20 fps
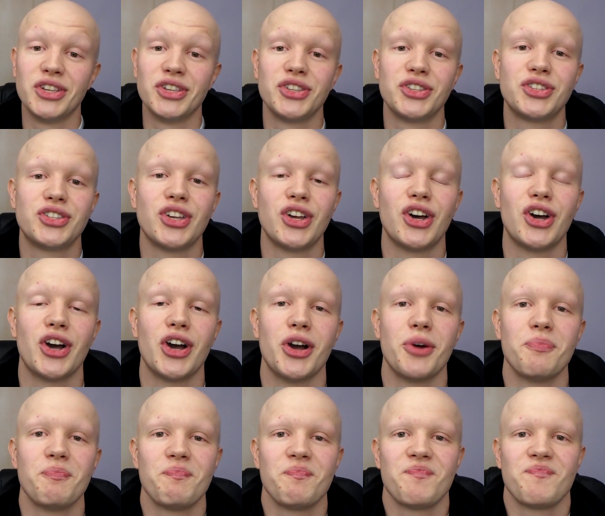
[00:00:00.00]

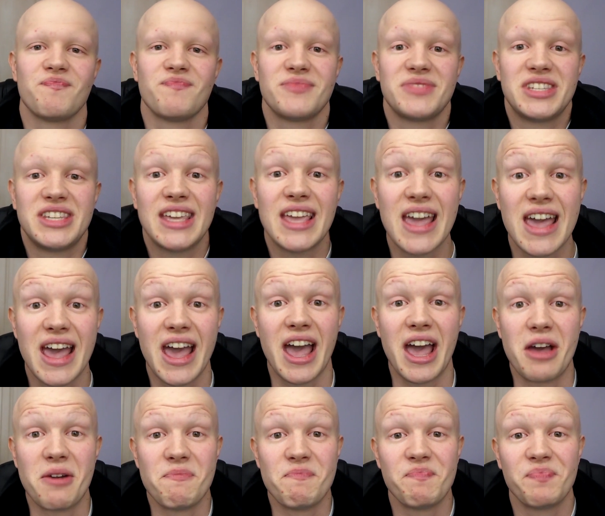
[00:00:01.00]
So,
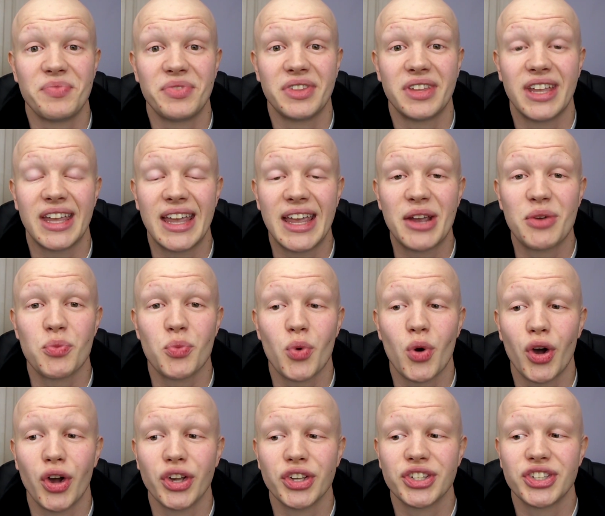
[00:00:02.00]
yeah, it
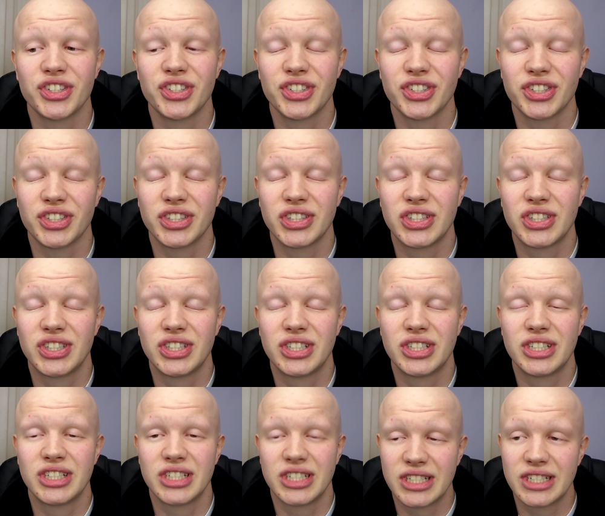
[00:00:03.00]
was
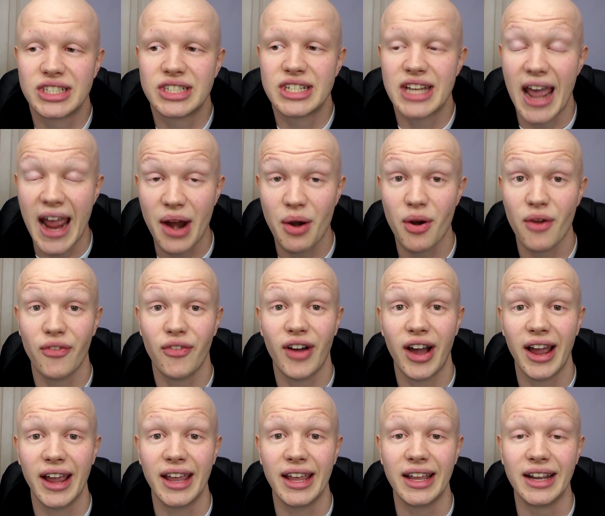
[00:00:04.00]

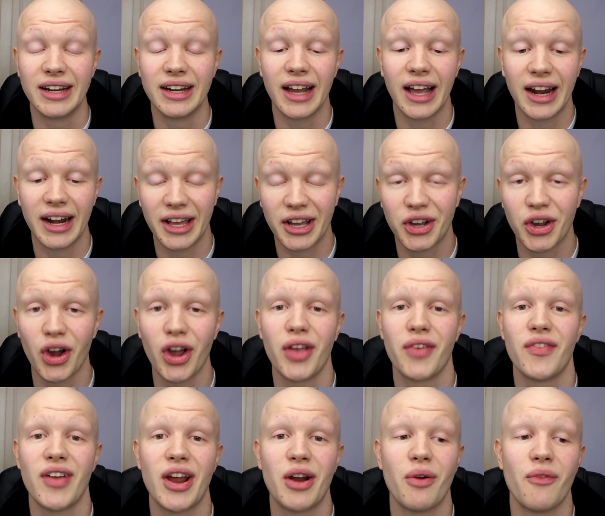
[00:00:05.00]
terrifying. And I got
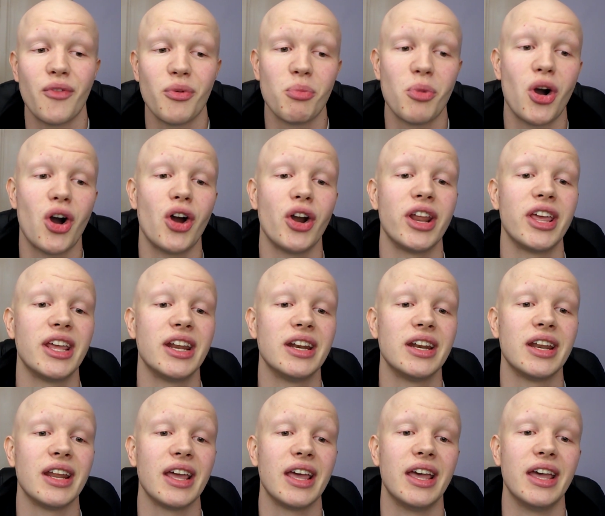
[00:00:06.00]
in there on the
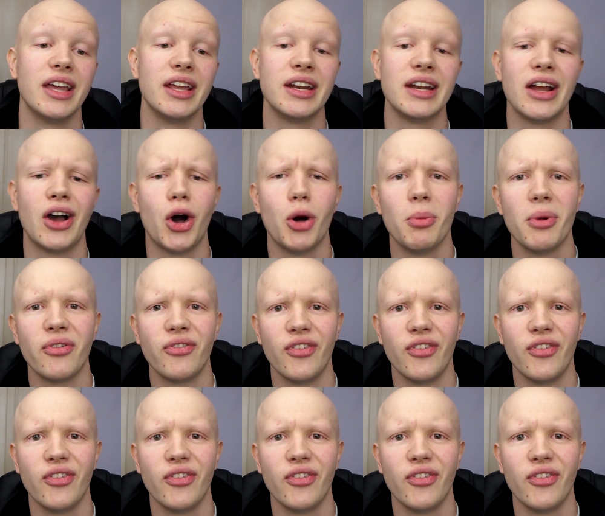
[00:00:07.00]
morning and all my